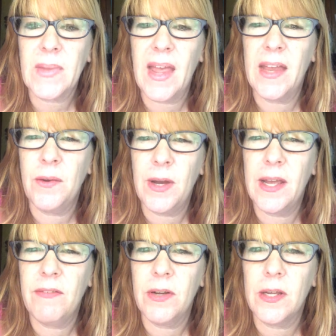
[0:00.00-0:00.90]
I know I
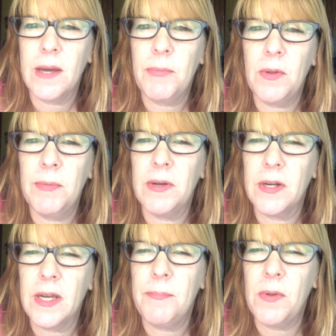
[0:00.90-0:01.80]
have on a couple, but on a
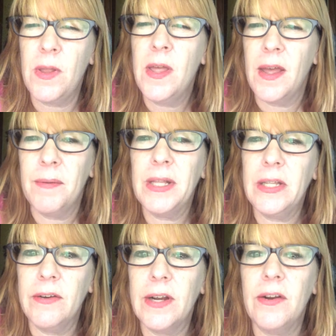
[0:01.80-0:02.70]
couple, I've been
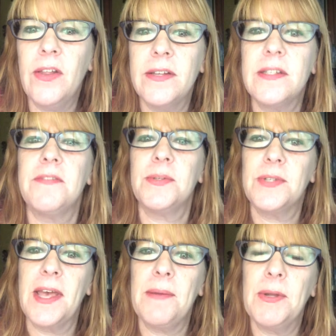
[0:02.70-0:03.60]
clearing out a lot of stuff, so it's
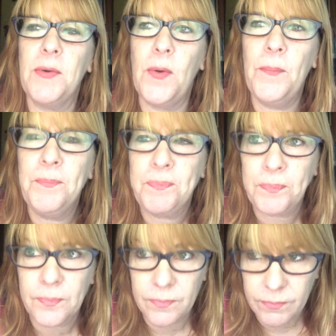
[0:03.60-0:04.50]
kind of been cool.
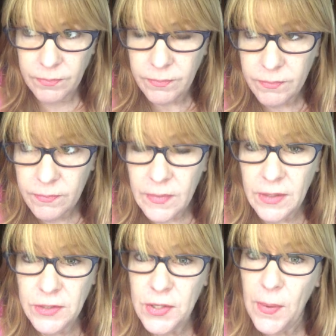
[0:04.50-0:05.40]

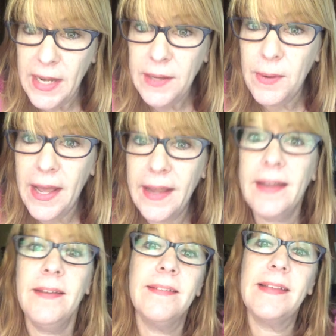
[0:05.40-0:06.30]
So
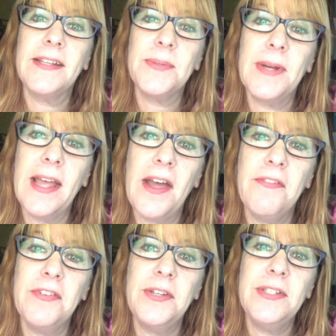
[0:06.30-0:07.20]
anyway, that's what I have
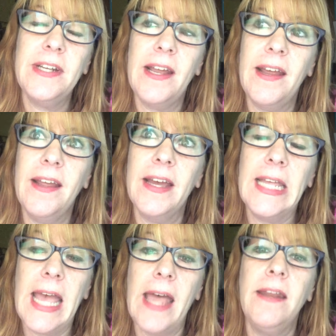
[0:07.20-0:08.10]
for you today.
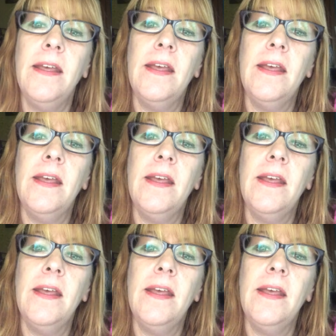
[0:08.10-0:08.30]
Again,